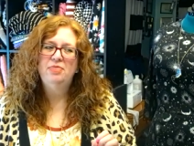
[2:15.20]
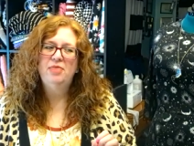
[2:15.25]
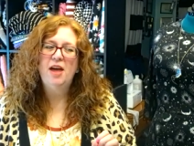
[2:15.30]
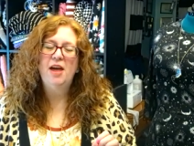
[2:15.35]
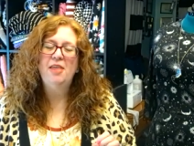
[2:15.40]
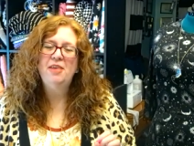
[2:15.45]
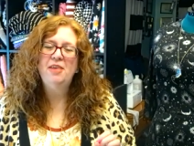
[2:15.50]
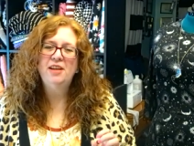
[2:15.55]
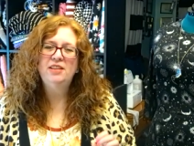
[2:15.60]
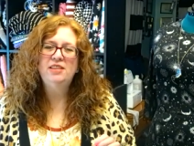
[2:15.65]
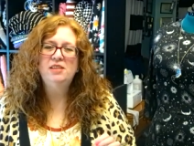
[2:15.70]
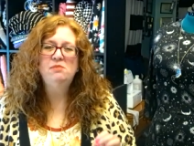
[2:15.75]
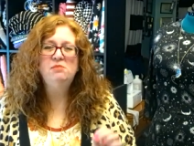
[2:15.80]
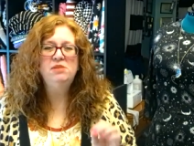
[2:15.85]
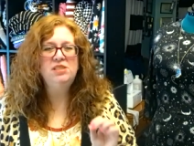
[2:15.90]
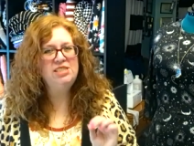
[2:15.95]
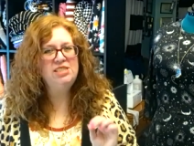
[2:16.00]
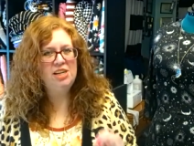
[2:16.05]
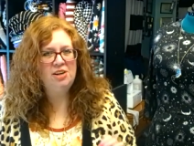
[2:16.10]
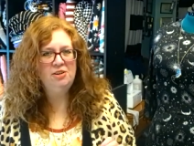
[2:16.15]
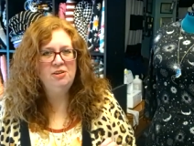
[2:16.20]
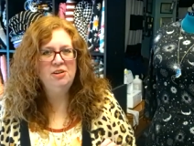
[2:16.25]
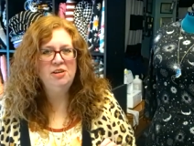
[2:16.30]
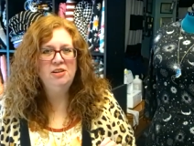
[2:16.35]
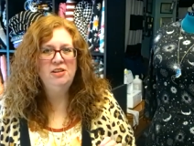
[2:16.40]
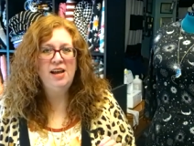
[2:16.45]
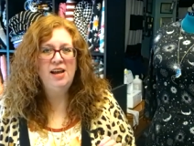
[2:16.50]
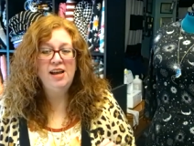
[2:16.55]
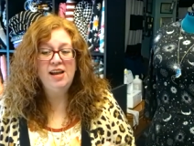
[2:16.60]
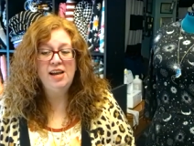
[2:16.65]
I think the
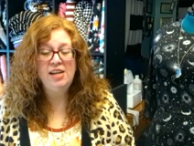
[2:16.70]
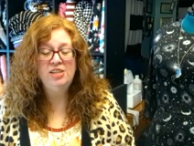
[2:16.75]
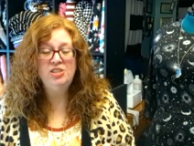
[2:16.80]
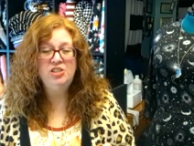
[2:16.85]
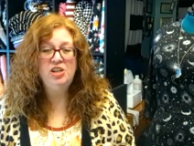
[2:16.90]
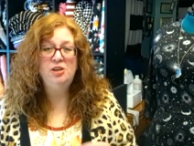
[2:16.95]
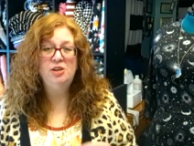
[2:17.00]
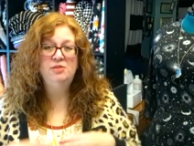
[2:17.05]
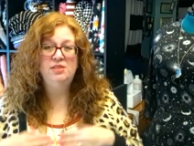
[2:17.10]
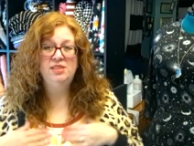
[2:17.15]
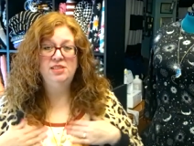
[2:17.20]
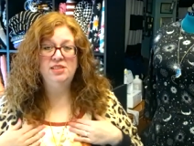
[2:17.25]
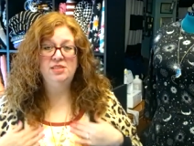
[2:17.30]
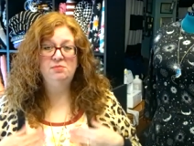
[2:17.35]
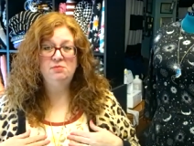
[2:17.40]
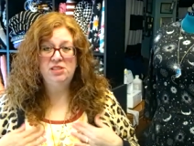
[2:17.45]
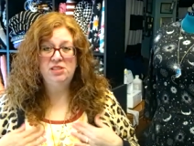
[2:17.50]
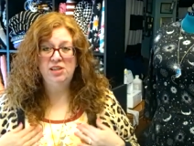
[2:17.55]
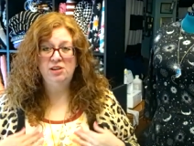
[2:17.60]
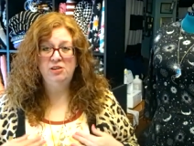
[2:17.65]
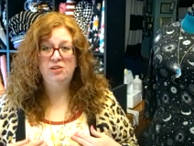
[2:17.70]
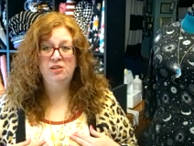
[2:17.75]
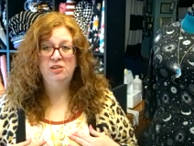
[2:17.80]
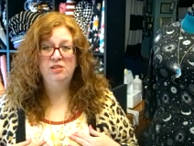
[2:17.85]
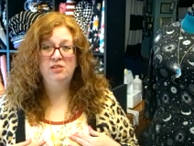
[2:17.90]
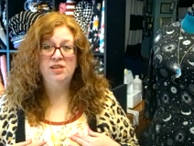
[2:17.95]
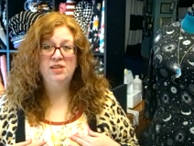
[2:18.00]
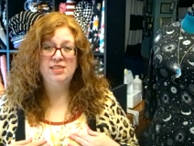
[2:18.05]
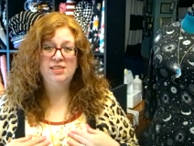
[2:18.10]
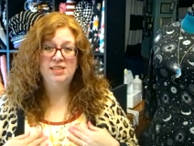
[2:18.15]
material I had chose, this
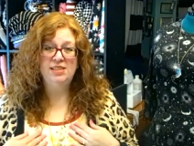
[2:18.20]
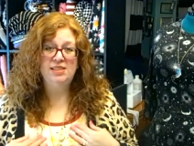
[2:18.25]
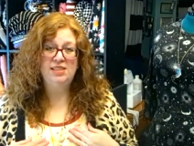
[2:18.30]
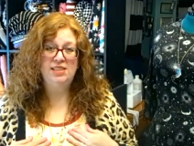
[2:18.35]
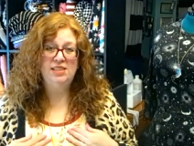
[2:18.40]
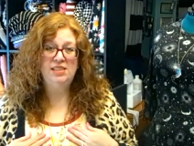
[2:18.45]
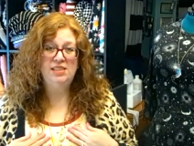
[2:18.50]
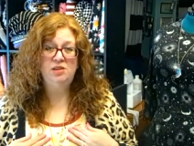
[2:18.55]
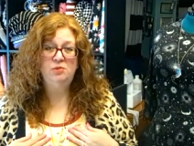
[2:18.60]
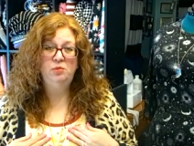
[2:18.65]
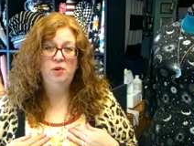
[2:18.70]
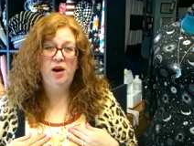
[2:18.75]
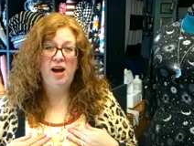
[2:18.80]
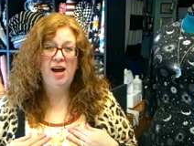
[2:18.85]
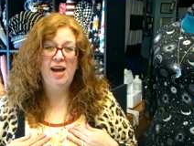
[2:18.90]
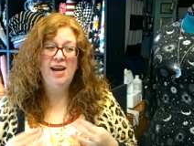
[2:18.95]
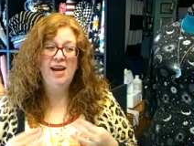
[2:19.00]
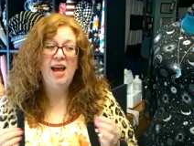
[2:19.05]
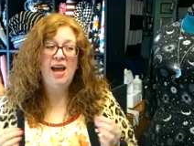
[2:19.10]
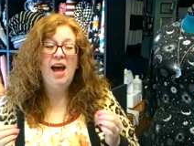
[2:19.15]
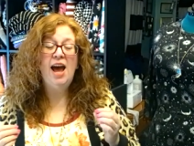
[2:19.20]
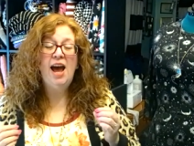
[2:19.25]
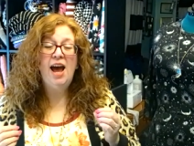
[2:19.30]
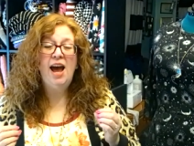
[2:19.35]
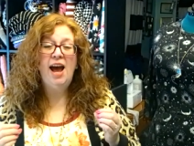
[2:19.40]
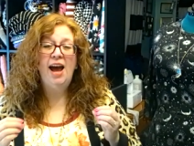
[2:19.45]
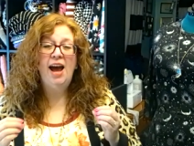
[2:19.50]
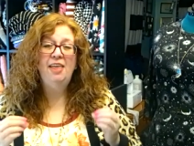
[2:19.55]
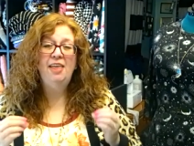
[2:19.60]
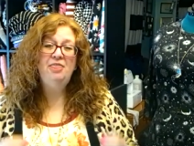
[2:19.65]
material is a DTY,
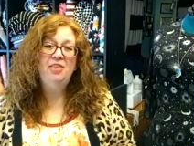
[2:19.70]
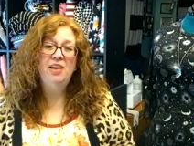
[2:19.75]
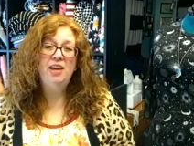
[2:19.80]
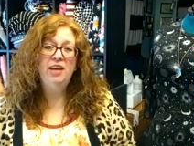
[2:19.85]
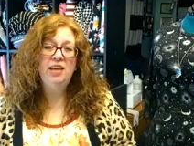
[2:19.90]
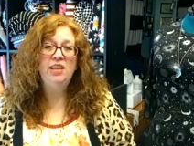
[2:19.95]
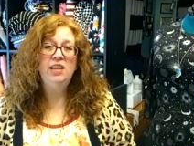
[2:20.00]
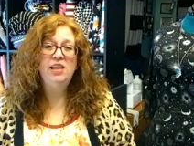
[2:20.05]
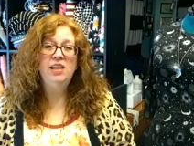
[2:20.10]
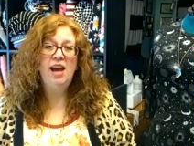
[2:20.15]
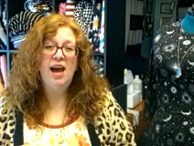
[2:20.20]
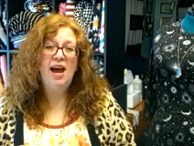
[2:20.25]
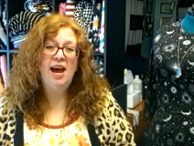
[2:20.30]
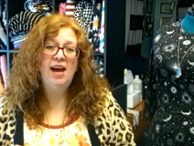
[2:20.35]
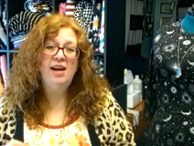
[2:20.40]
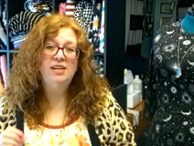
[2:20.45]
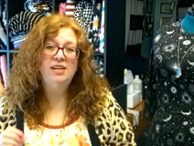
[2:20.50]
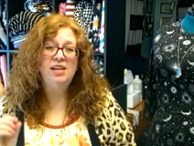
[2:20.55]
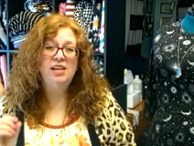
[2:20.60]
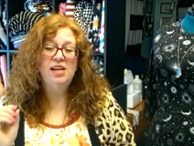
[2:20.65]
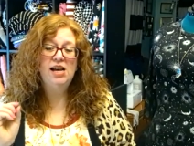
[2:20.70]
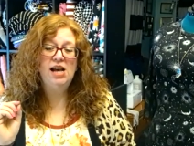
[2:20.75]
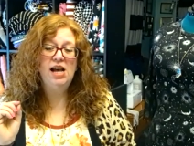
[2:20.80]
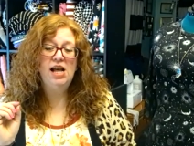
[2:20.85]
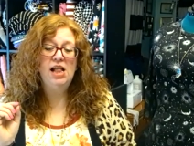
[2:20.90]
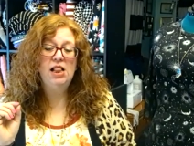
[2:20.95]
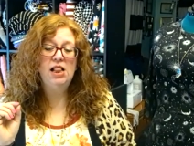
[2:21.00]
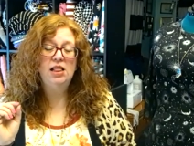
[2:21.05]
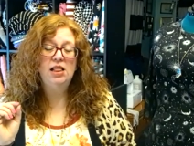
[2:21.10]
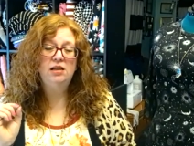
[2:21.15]
I think it had
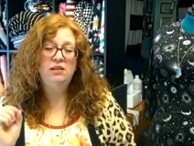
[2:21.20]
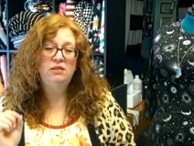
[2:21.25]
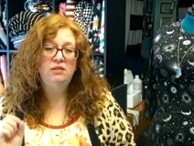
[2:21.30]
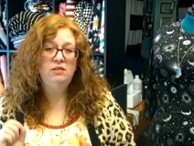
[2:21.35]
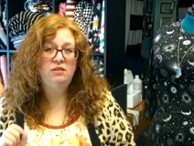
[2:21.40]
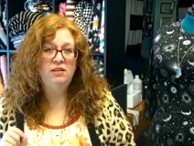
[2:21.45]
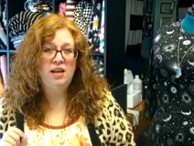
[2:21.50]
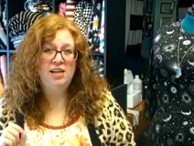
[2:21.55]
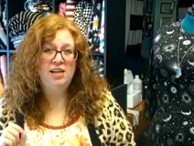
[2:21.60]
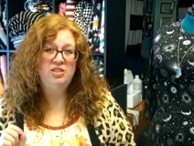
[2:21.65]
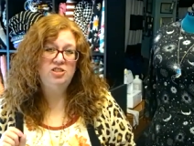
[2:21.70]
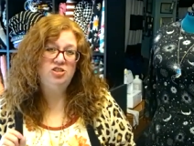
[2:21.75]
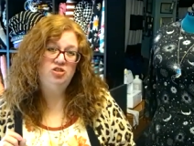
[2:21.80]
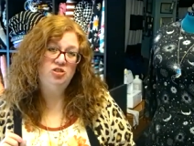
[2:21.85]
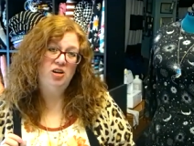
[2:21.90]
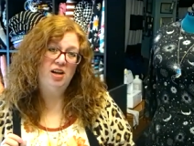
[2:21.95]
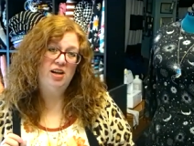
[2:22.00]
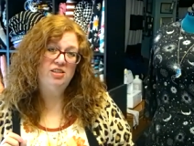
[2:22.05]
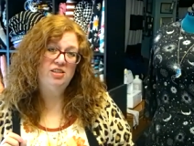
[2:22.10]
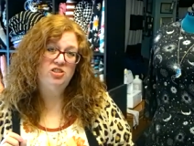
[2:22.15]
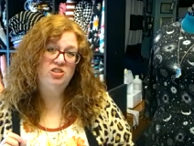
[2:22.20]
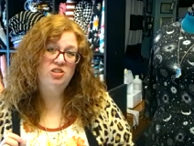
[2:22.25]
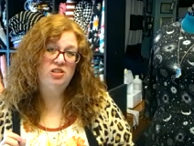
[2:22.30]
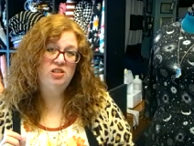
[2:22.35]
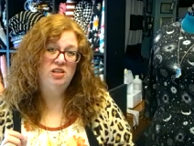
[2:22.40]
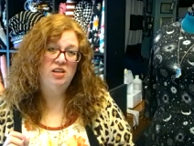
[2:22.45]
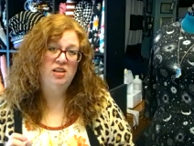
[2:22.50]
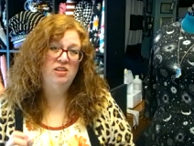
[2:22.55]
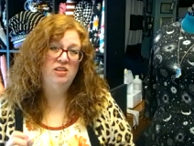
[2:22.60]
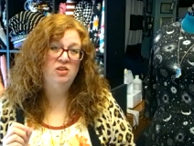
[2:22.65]
a little less stretch
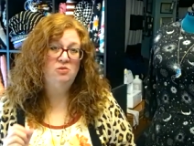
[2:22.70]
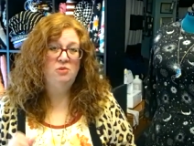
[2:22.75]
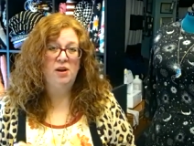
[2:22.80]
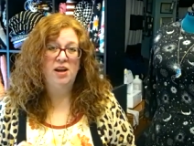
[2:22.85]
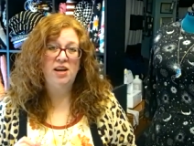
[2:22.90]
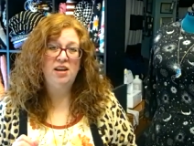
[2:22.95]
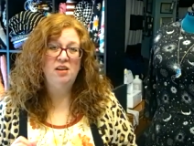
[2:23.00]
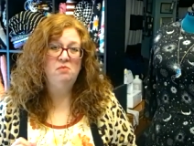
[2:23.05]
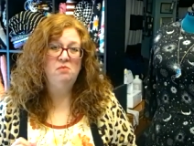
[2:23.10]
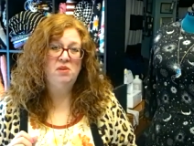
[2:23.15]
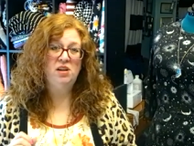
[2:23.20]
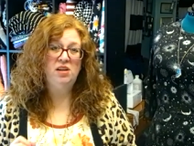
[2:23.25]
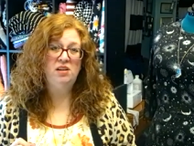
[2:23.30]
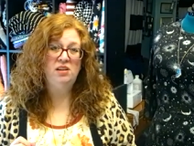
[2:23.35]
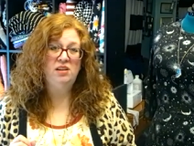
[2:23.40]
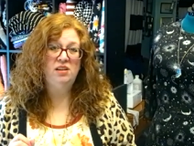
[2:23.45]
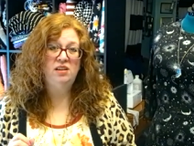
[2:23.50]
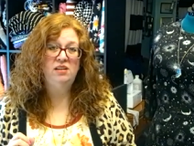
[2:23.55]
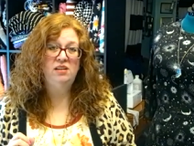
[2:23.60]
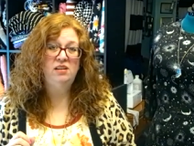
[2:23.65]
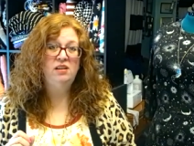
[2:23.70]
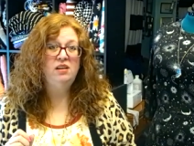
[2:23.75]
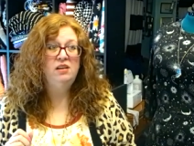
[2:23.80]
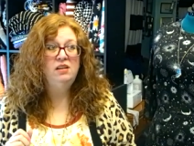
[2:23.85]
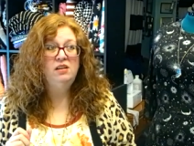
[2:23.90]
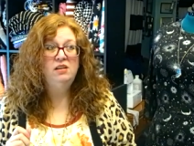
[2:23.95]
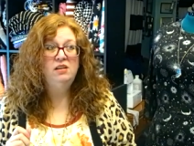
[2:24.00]
than the recommended